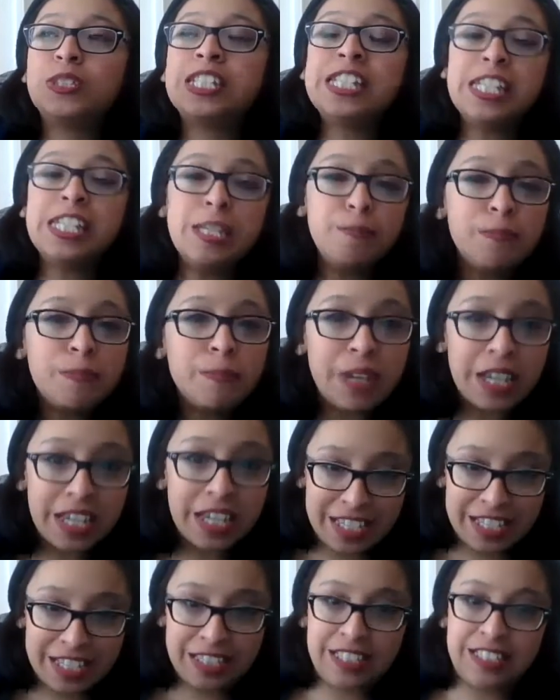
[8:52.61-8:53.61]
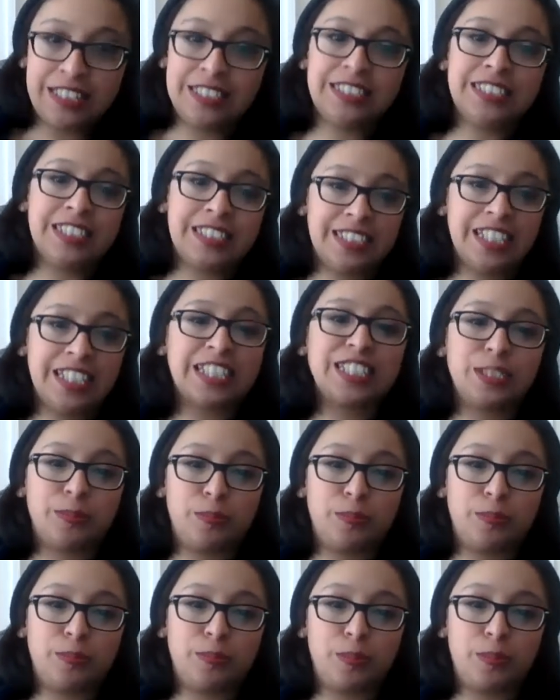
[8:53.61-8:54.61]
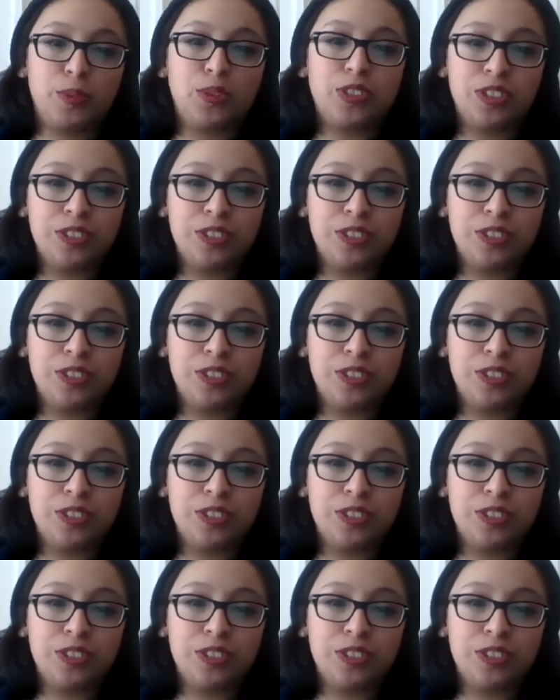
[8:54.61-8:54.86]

keep making things accessible?